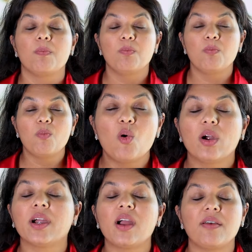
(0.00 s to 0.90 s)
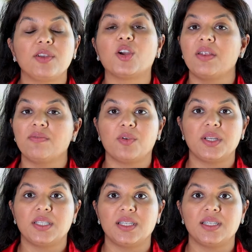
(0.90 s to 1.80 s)
more of your
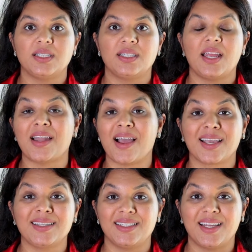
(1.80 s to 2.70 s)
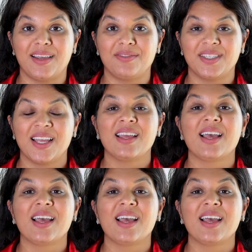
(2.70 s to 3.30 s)
invoices and not get stiffed,